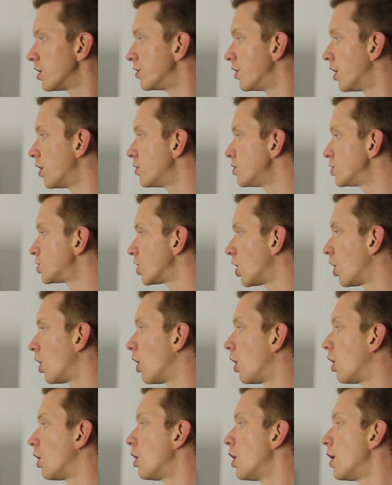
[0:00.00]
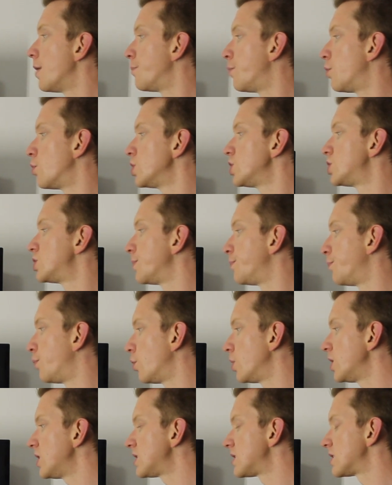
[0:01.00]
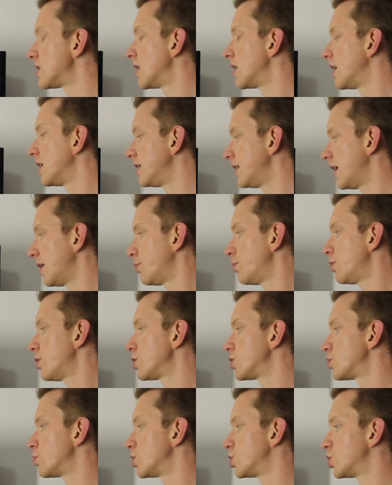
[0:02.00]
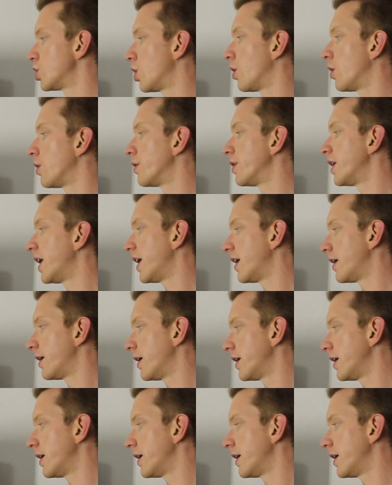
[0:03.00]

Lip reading: Those are point-to-point networks, which are